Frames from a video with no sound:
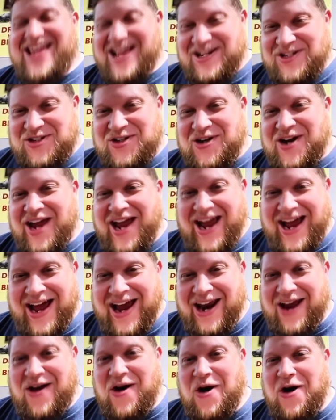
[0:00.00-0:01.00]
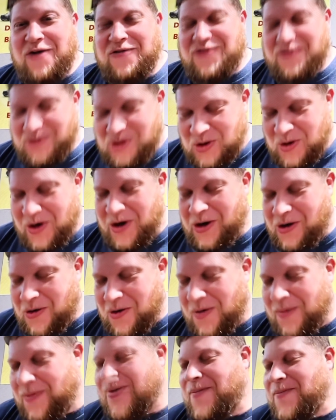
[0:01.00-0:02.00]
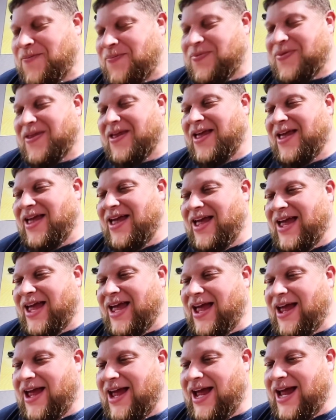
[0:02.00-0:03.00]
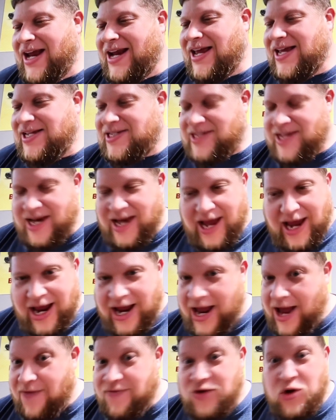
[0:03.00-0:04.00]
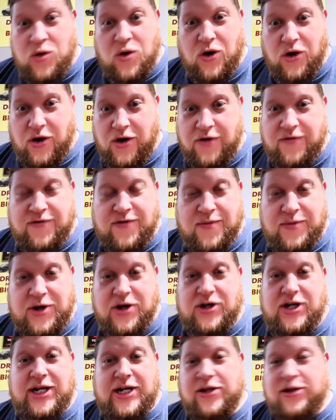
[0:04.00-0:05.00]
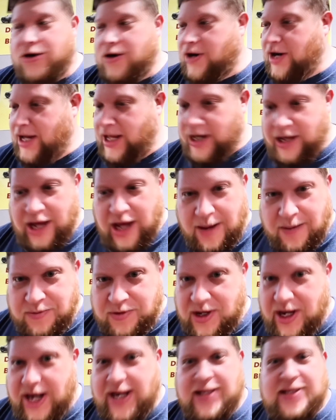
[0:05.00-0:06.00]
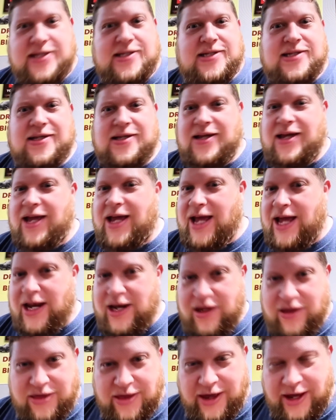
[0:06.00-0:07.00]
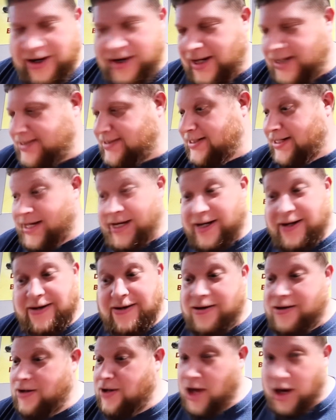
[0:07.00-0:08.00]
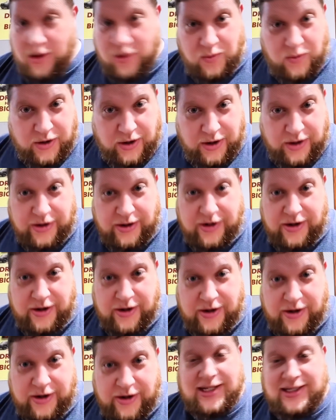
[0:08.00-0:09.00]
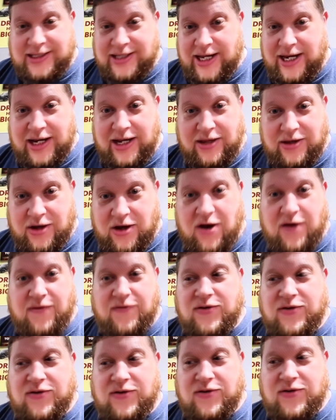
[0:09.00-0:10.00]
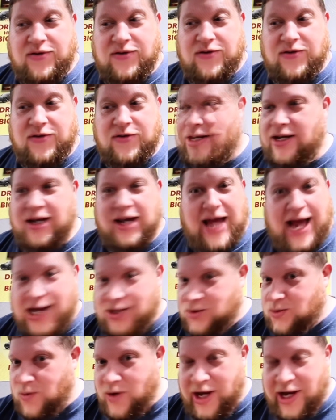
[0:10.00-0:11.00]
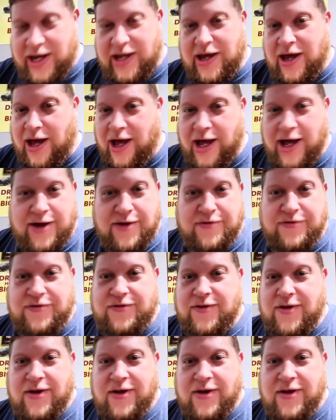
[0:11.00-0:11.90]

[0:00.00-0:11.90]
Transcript: yesterday I got a call from Toyota Corp. And they said, hey, have you heard from your dealer any updates, anything? I said, not a word. I said, the conversation ended last week of